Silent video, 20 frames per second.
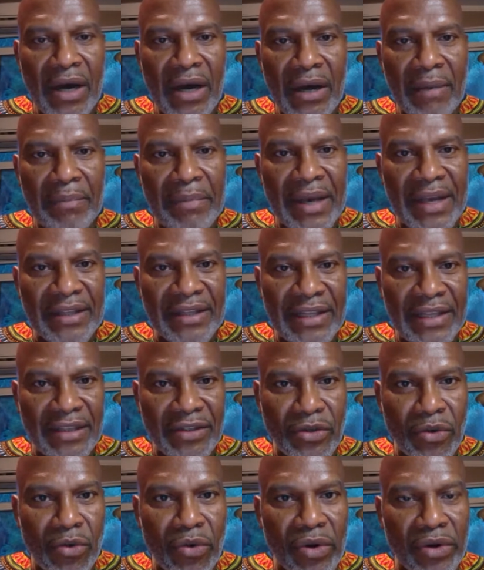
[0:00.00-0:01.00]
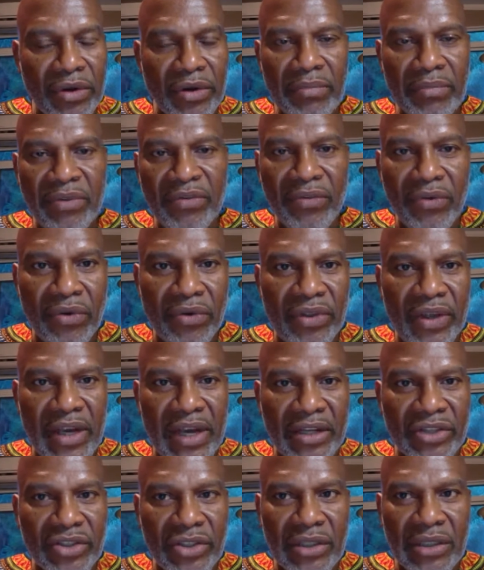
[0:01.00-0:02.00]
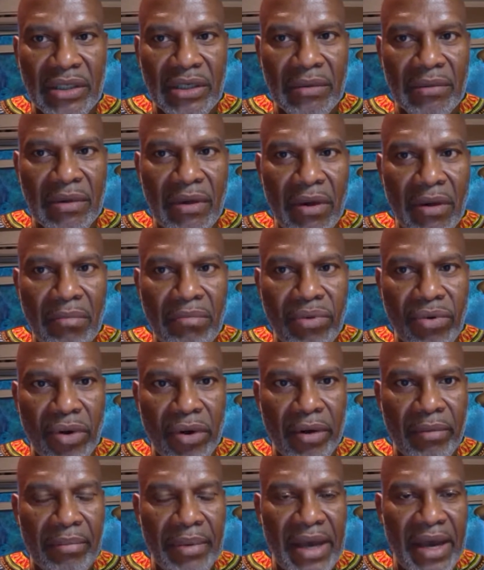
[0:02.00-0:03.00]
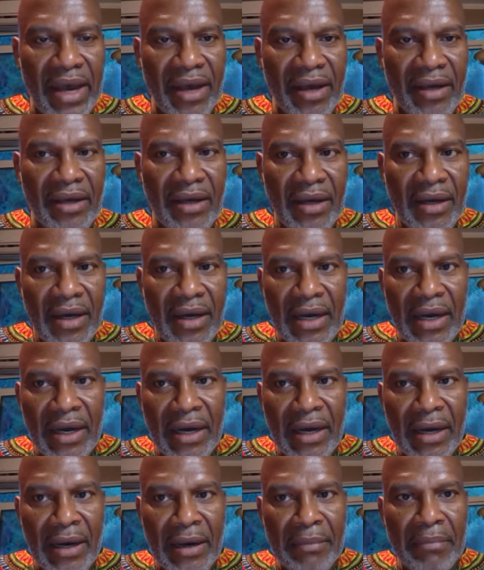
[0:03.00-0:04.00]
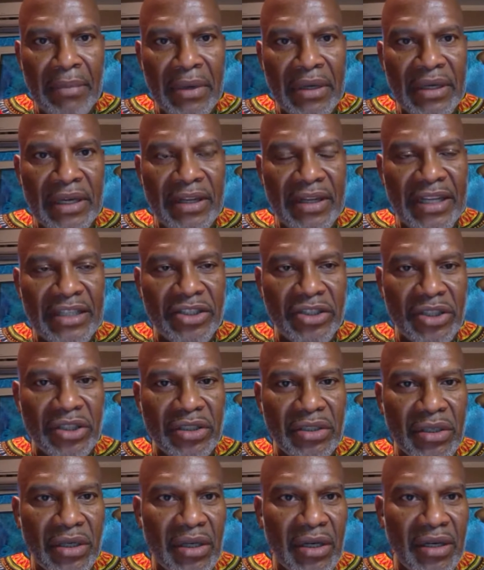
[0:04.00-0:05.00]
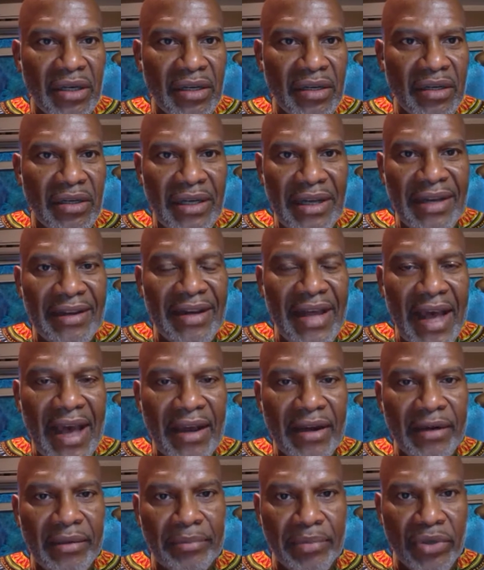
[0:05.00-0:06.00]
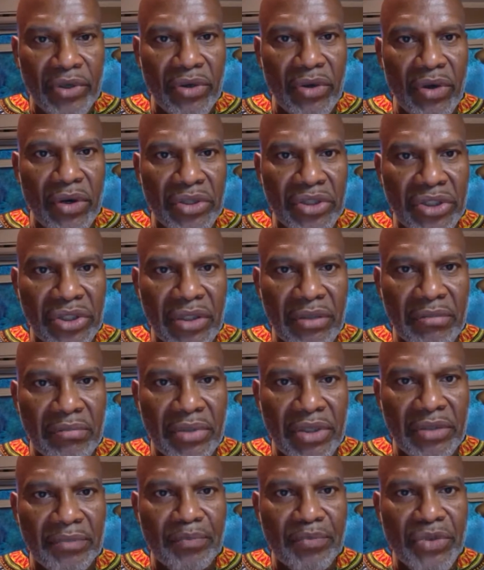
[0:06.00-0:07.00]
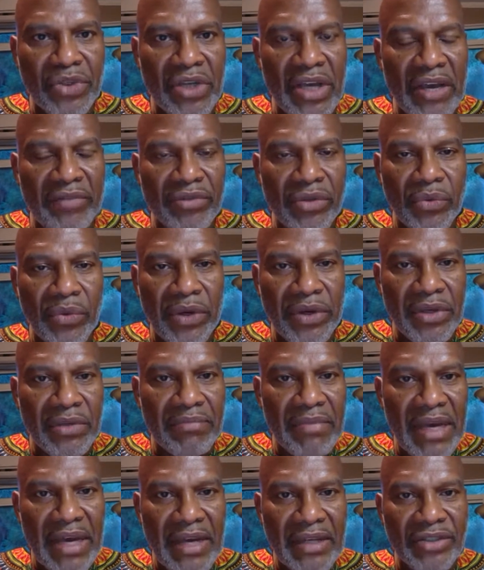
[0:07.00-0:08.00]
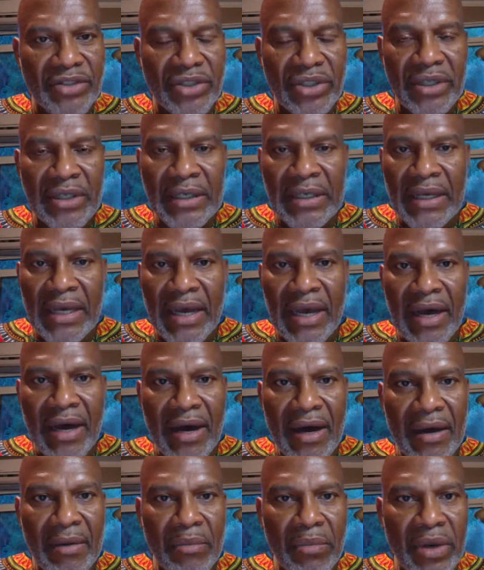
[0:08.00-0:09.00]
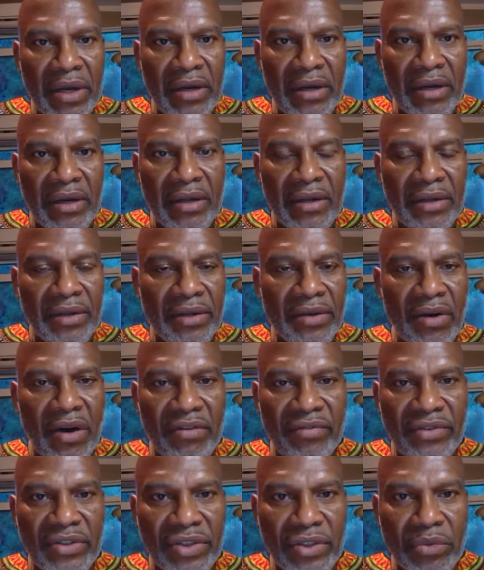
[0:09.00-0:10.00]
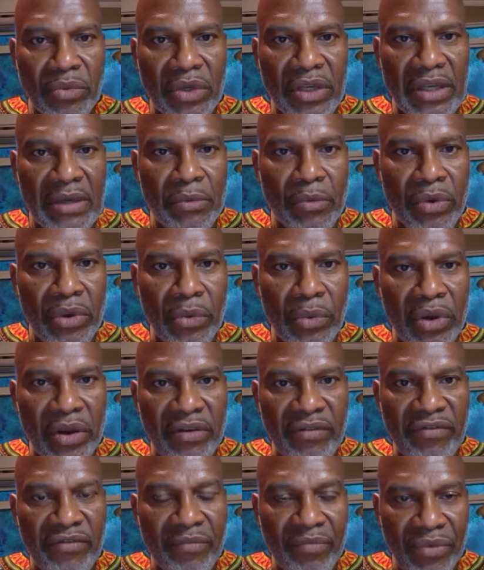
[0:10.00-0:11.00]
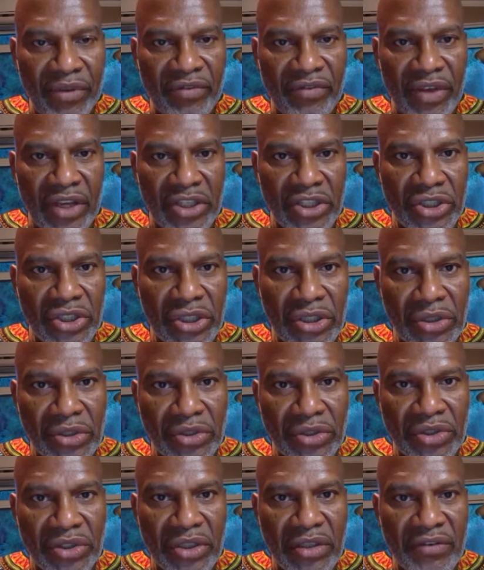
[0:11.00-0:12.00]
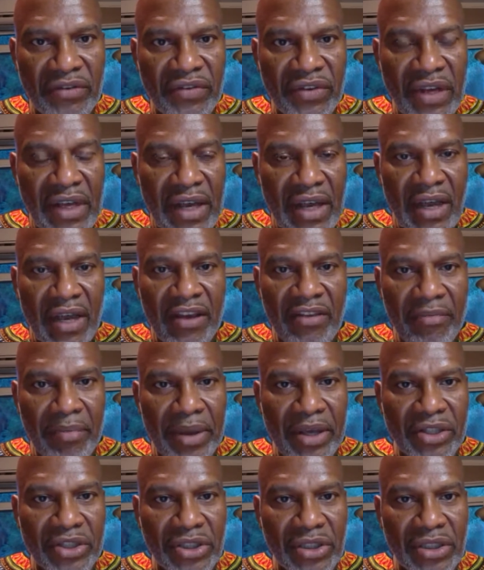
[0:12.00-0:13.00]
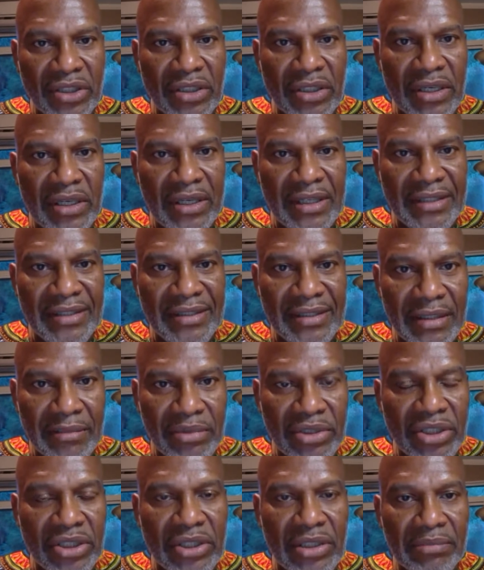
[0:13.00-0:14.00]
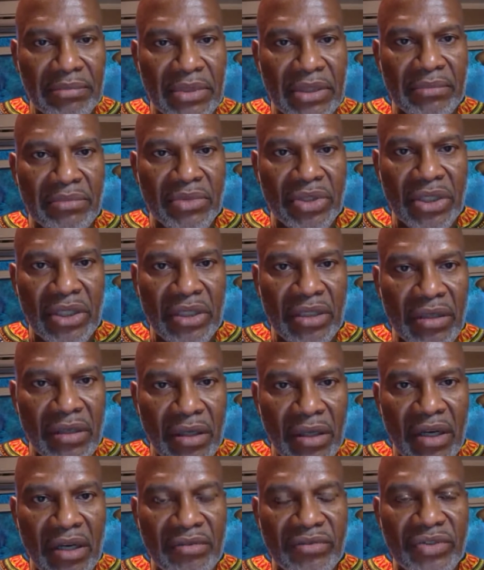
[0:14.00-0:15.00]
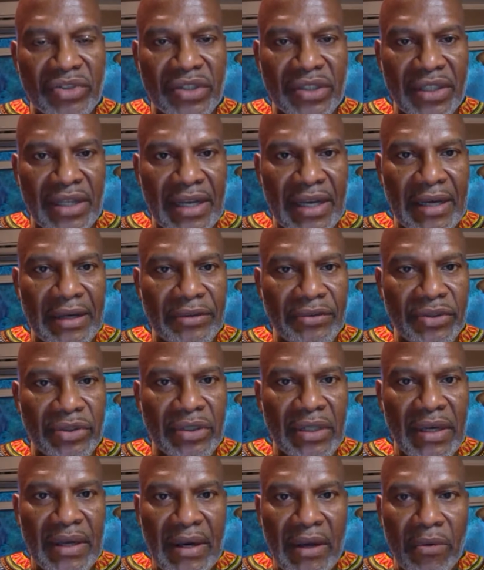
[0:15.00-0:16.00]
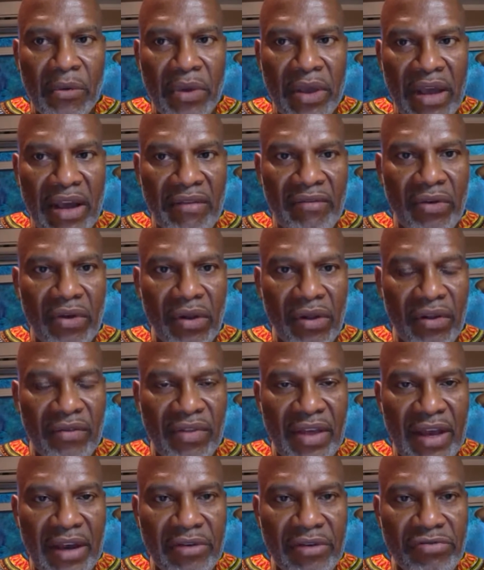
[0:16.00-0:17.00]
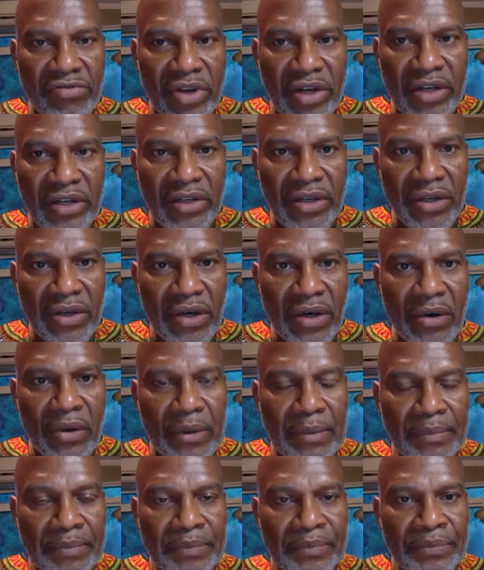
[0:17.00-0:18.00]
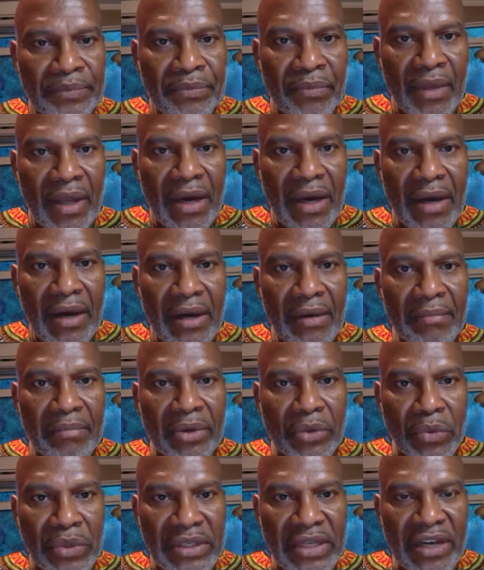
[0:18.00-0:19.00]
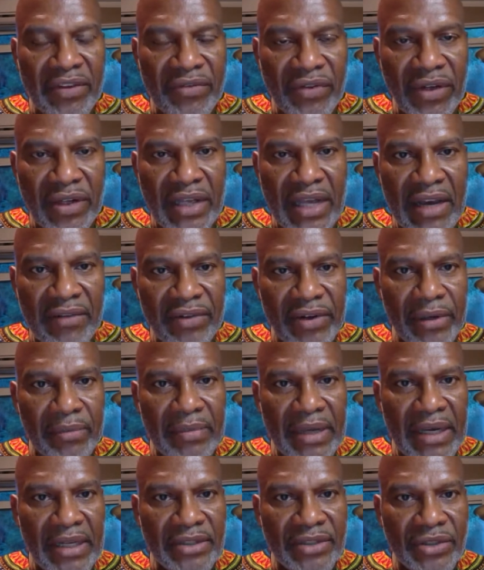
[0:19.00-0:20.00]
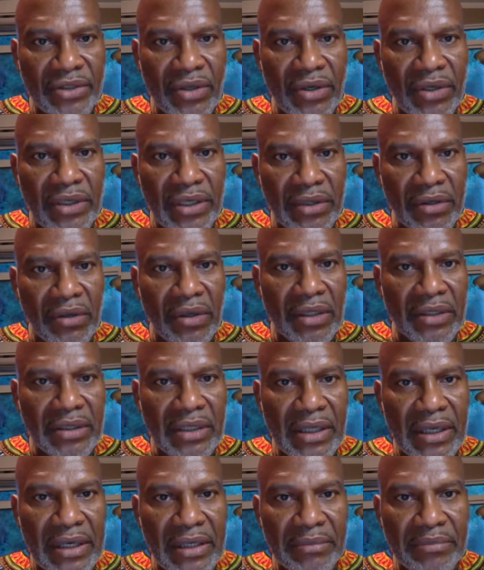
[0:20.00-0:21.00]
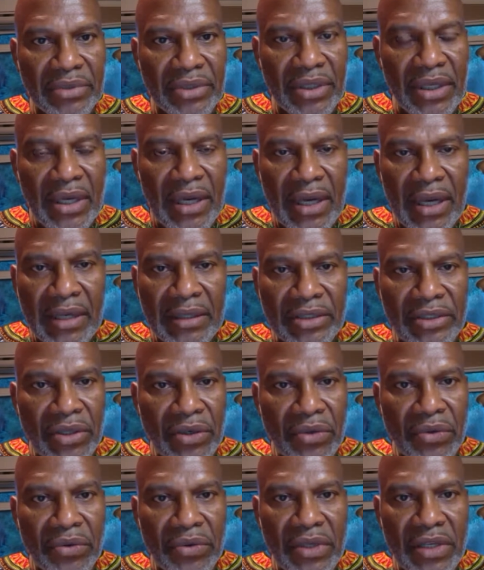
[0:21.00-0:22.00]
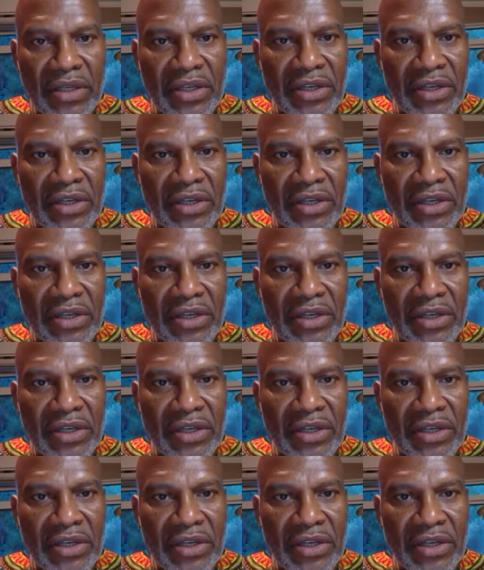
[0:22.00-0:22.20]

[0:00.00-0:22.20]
them at the door before they actually are brought back, and that's just an added precaution. But you have to wear your mask. In the office, we wear face shields if patients exhibit symptoms, and gloves and gowns. We have all of that ready to go, but we definitely have our masks on at all times. So,